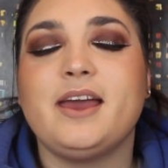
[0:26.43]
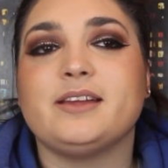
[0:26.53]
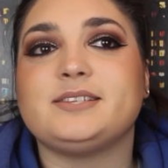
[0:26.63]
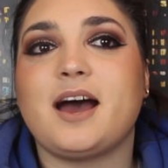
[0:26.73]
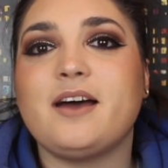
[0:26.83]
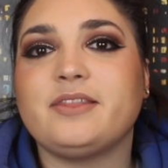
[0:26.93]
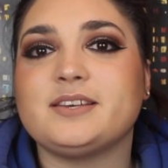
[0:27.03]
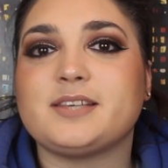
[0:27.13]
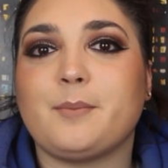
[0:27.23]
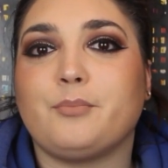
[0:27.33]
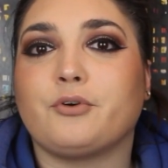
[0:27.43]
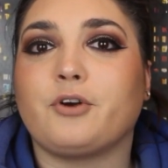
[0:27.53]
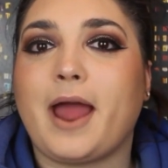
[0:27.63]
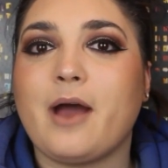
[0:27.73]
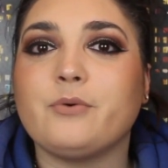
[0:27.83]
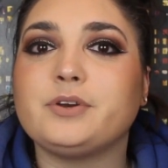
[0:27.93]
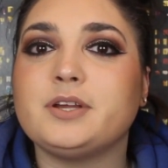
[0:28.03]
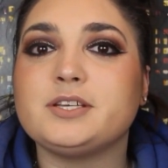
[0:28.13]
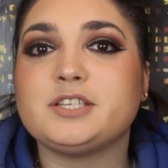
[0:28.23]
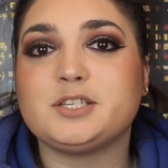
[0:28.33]
It's on this
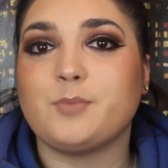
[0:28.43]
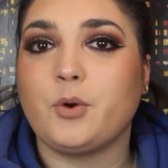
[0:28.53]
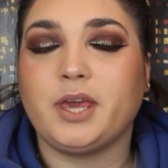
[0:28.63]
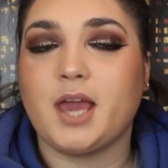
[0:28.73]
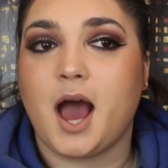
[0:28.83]
brown smoky